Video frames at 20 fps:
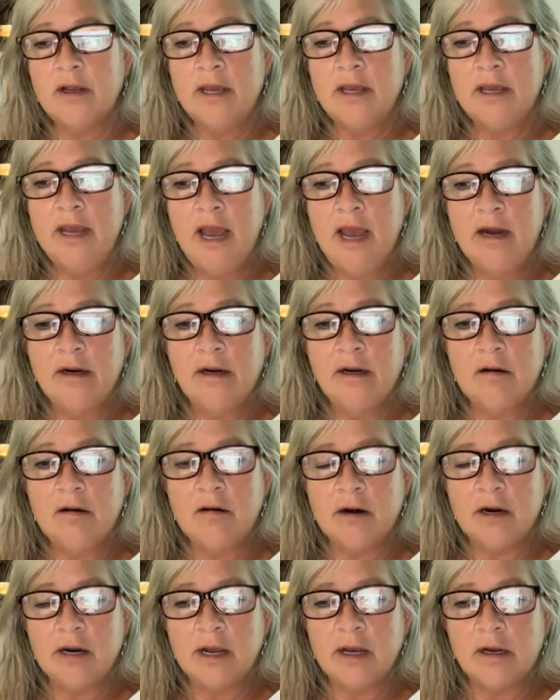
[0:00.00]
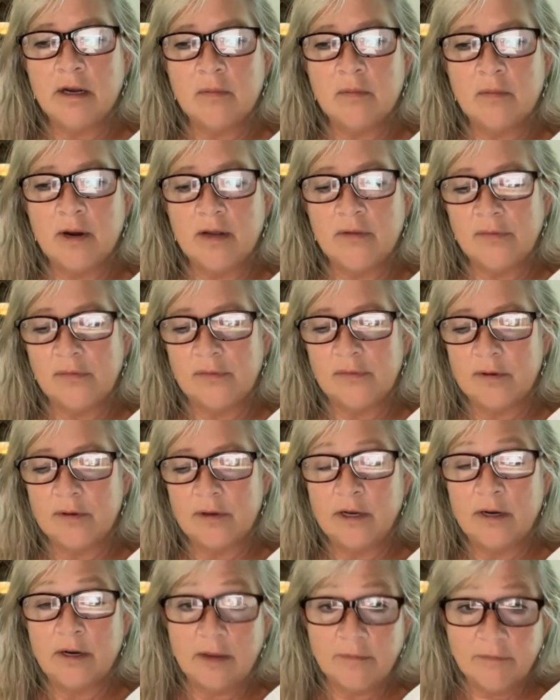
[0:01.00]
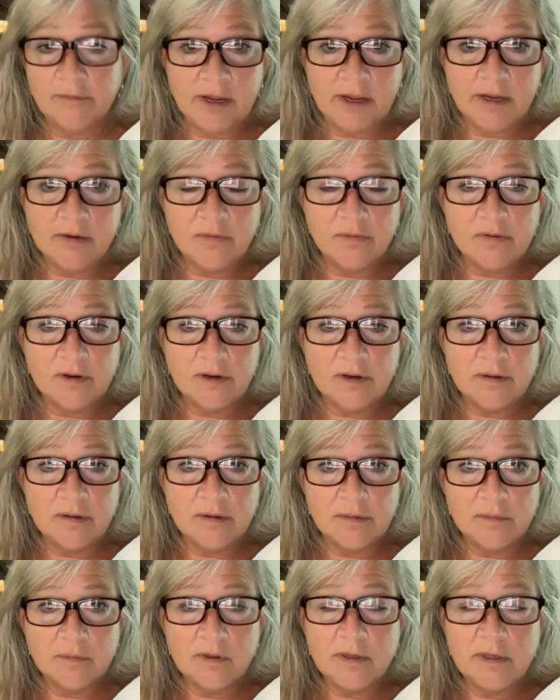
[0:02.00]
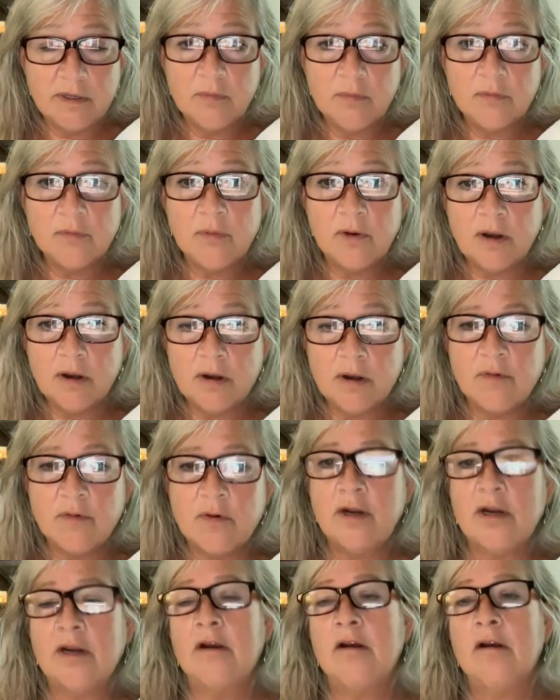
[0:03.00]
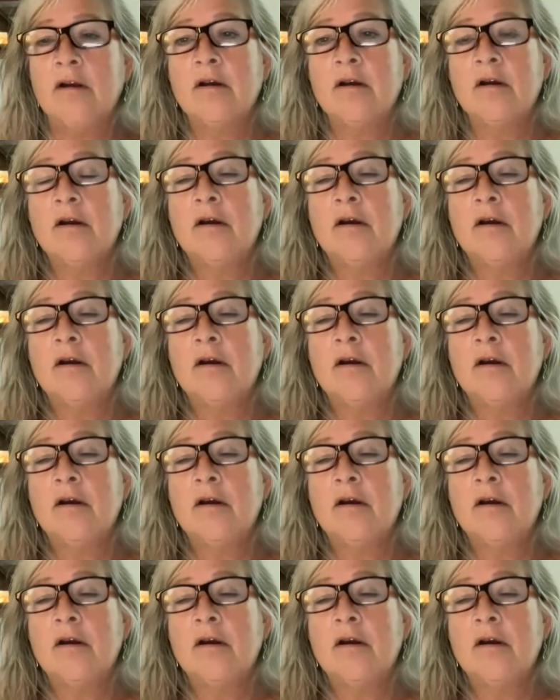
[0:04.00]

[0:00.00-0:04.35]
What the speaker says: he had a cardiac arrest in Afghanistan when he was recovering